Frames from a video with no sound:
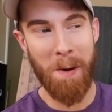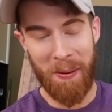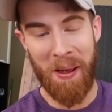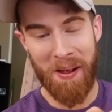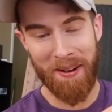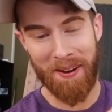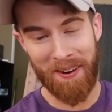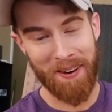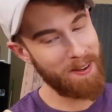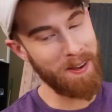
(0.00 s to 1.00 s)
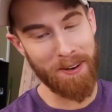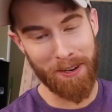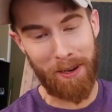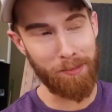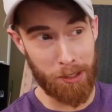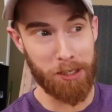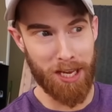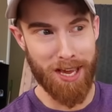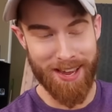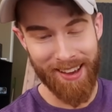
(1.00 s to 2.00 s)
Okay. Here comes the
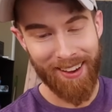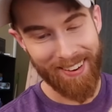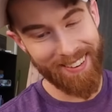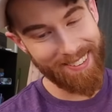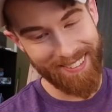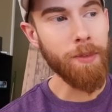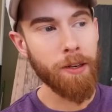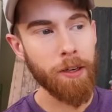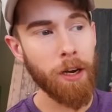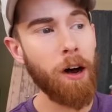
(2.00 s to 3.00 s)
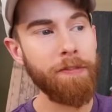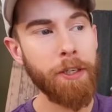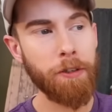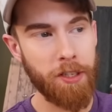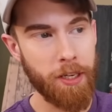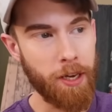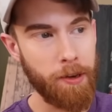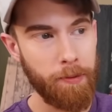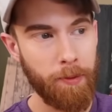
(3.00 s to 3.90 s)
tea. Coffee or tea?